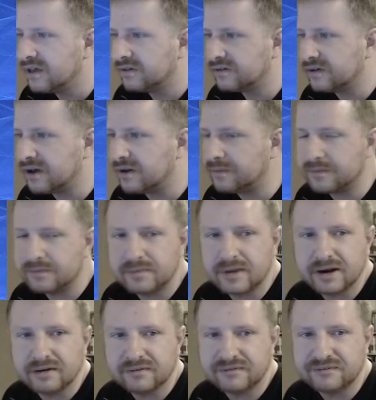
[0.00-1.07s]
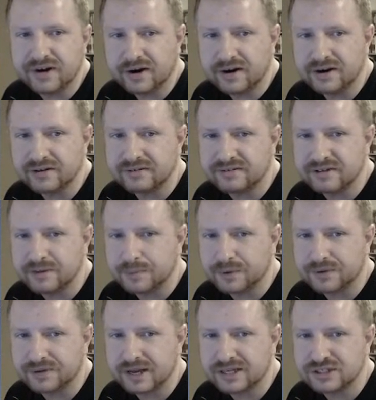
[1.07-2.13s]
So I made a very
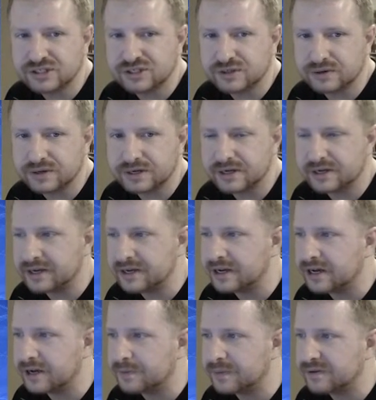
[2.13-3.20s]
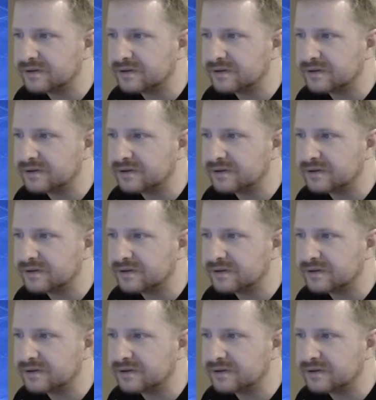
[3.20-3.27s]
simple texture in GIMP.